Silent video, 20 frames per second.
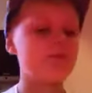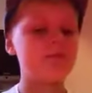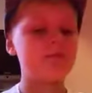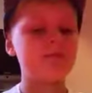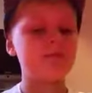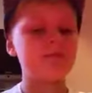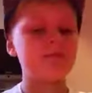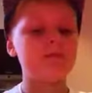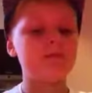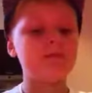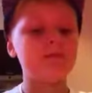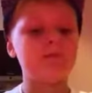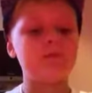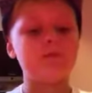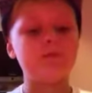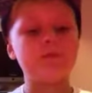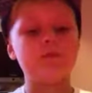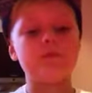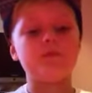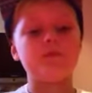
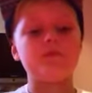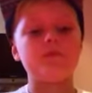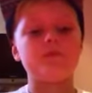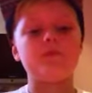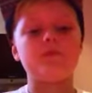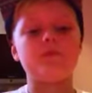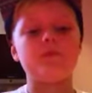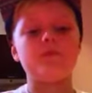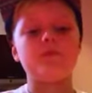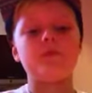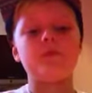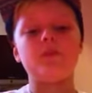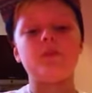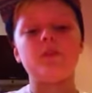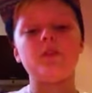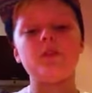(silence)